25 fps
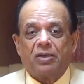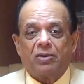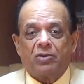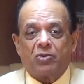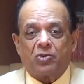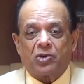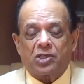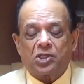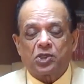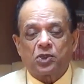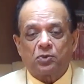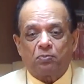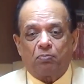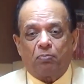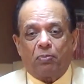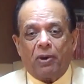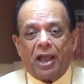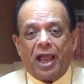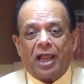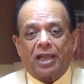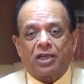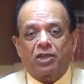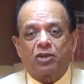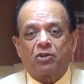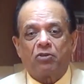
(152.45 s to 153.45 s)

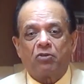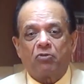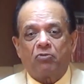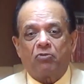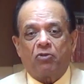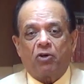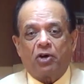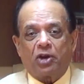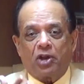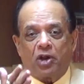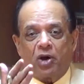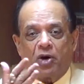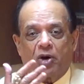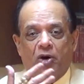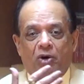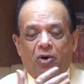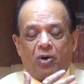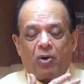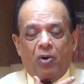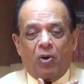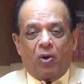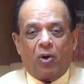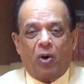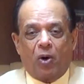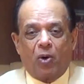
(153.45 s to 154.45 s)
respect for
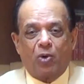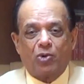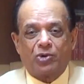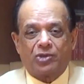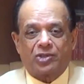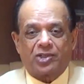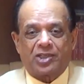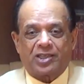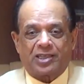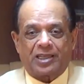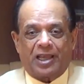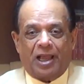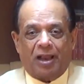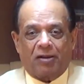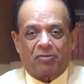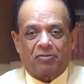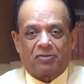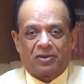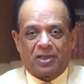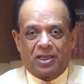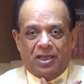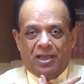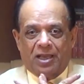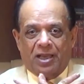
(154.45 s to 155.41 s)
your own self.